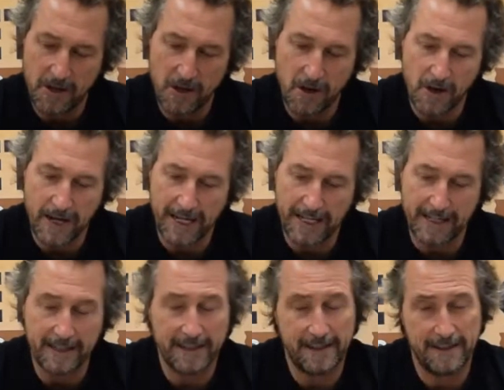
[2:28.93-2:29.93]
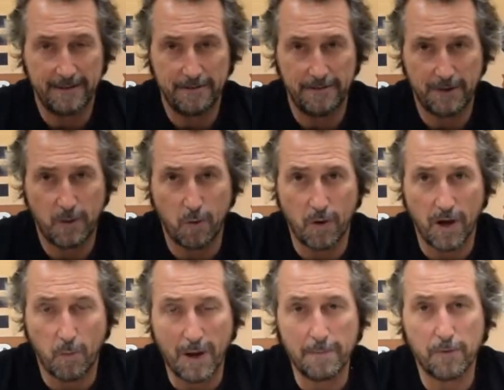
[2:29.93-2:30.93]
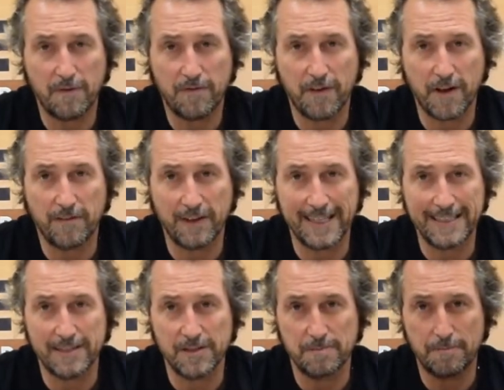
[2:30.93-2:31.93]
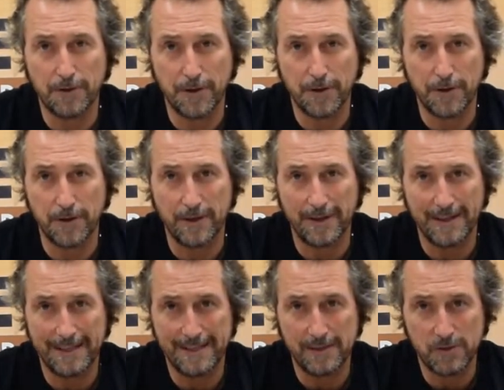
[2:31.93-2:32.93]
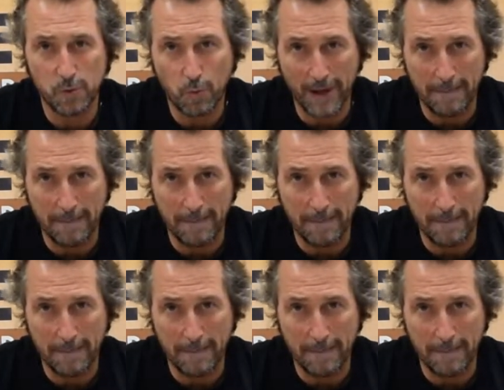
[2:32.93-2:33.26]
I require 1.5 litres per square